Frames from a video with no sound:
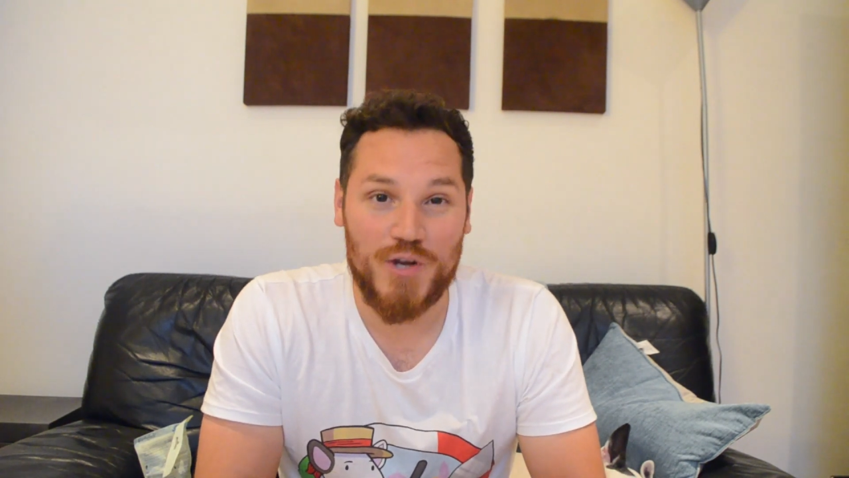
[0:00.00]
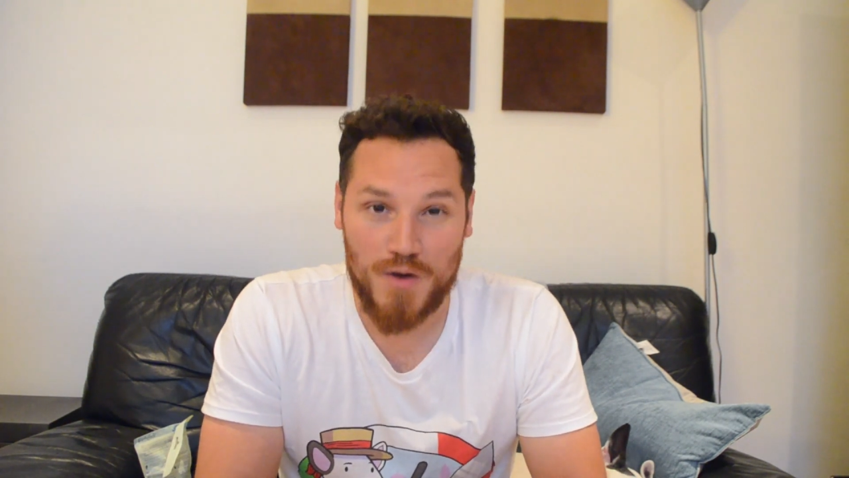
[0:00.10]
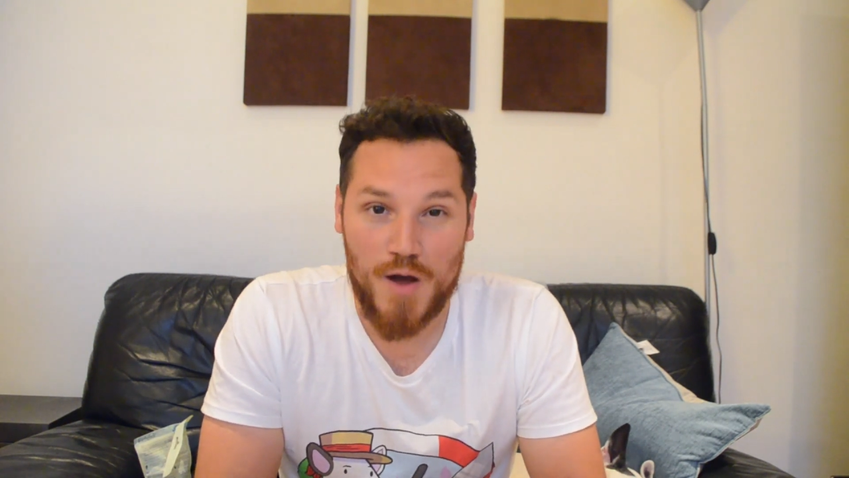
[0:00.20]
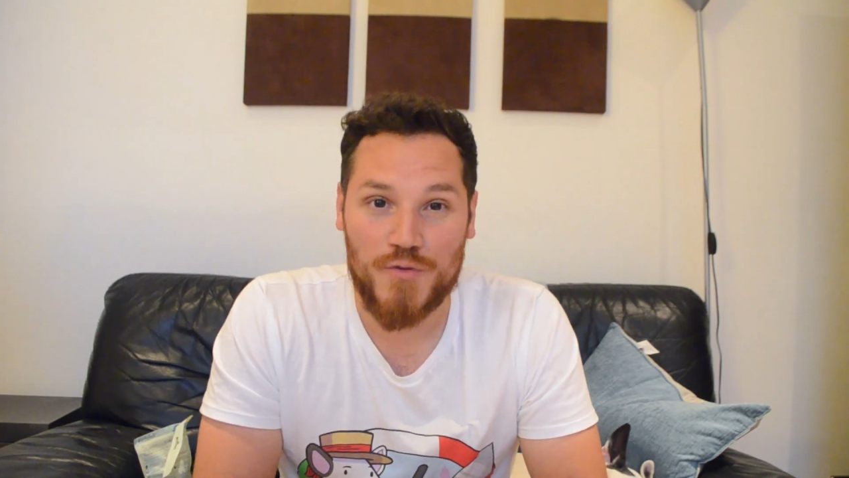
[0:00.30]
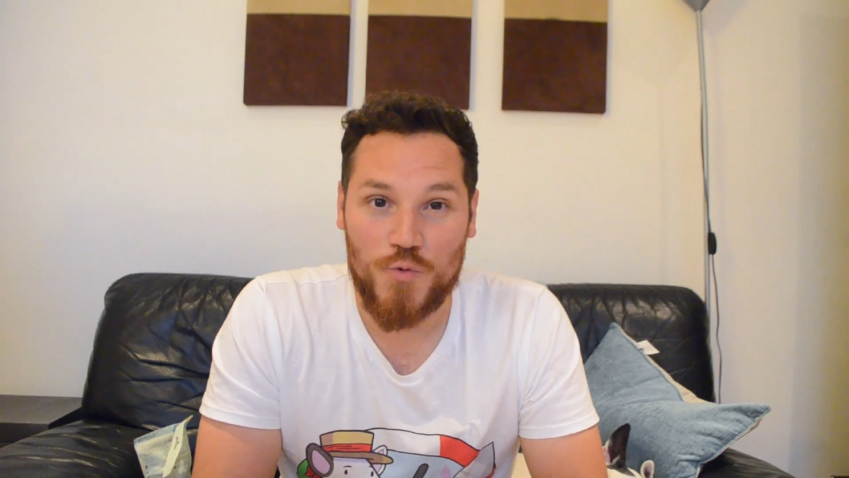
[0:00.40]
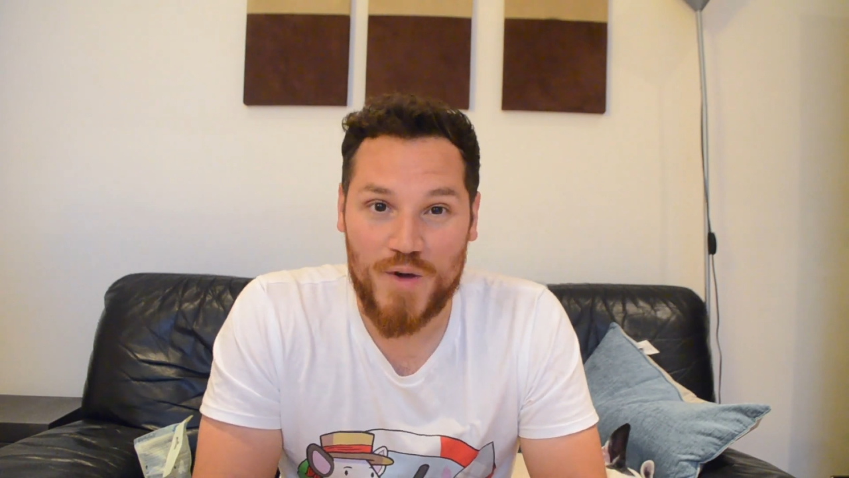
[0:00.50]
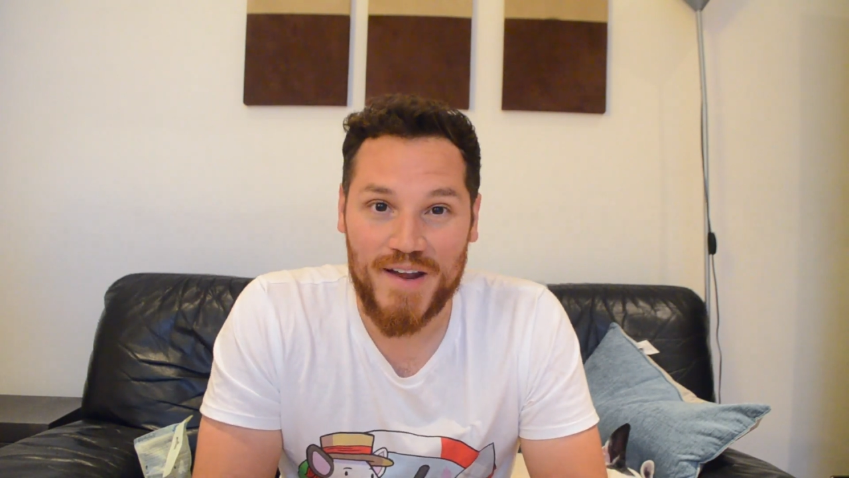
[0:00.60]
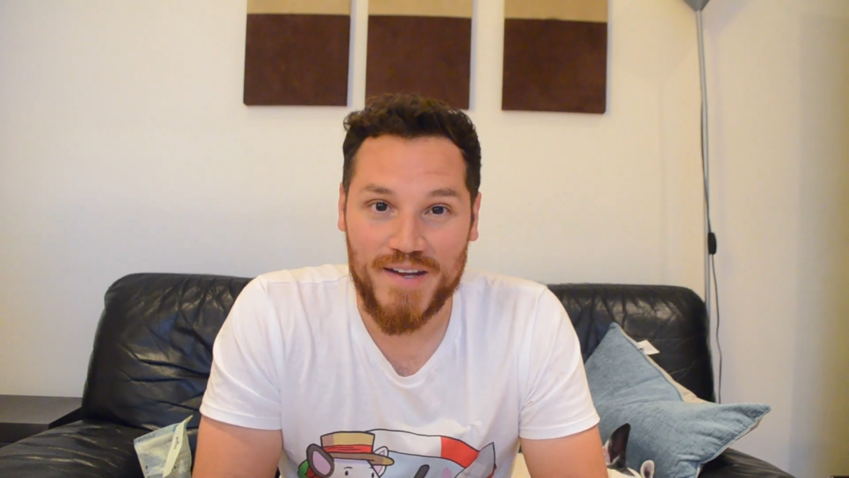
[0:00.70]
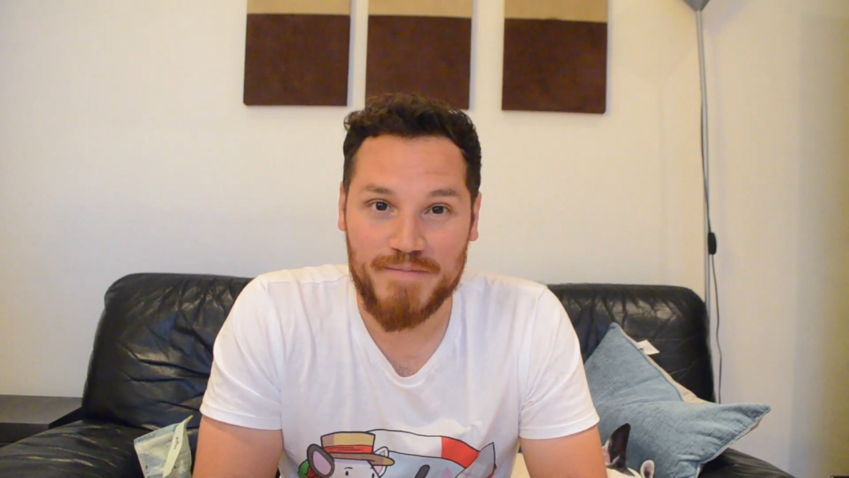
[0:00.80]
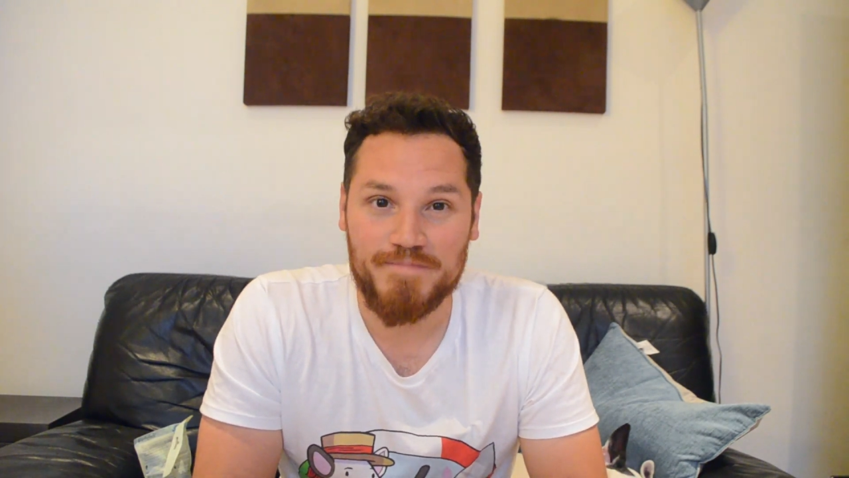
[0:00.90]
along the
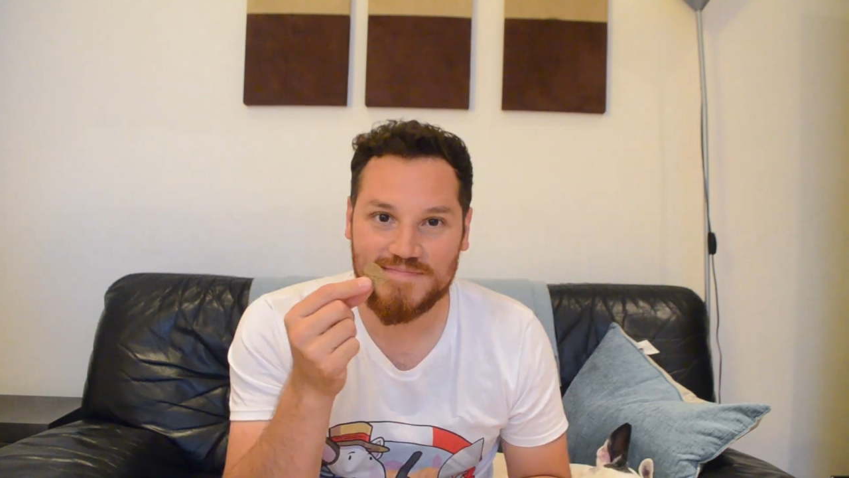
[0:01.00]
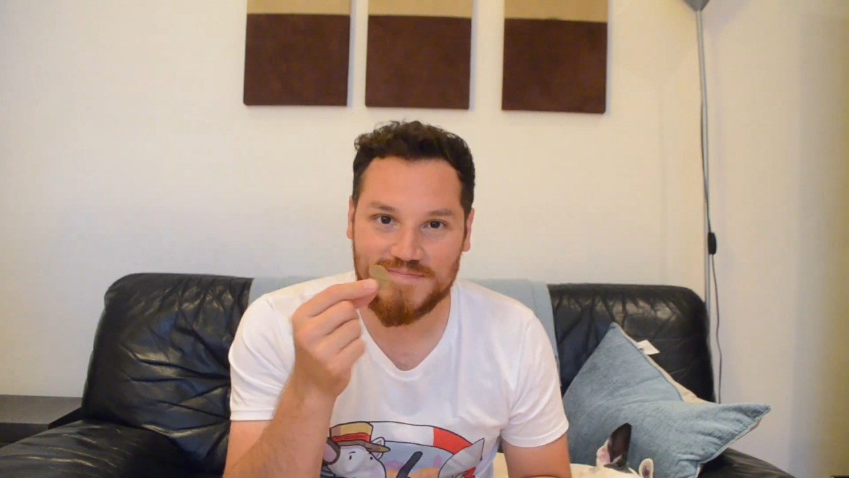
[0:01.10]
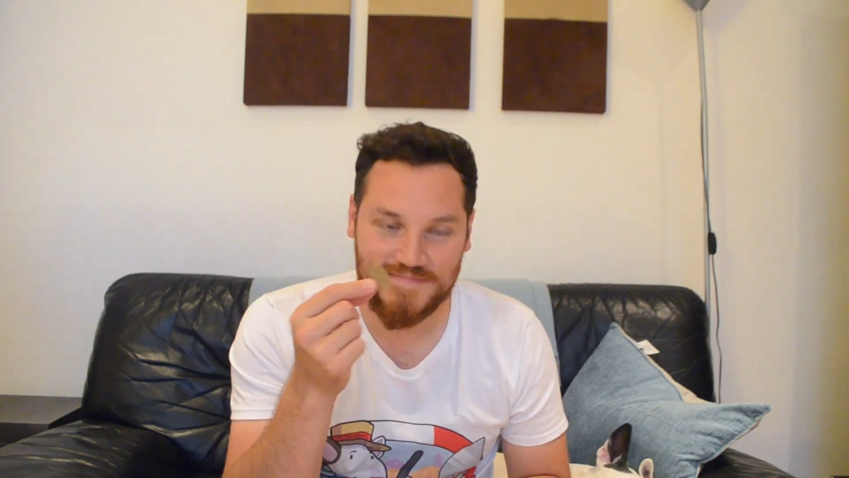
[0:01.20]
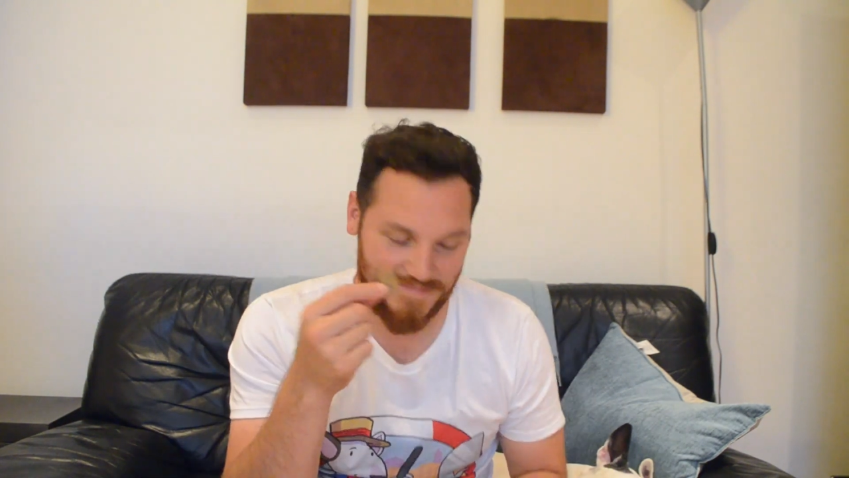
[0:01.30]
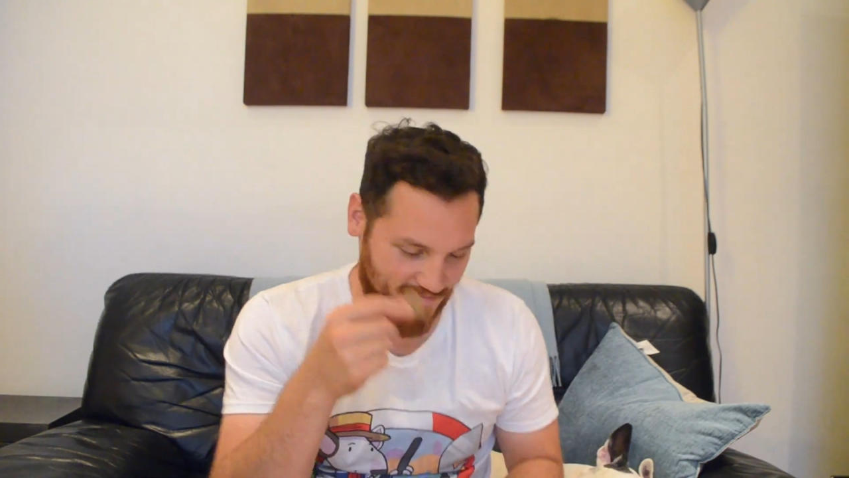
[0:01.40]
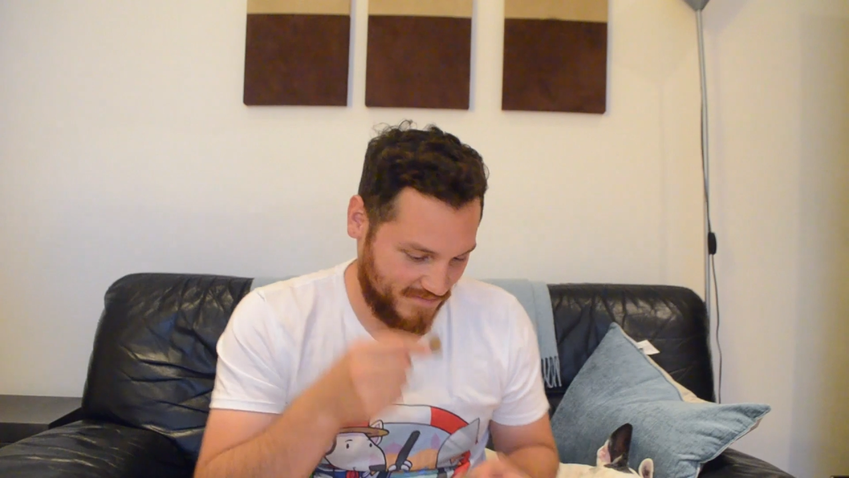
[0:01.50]
way. Bring some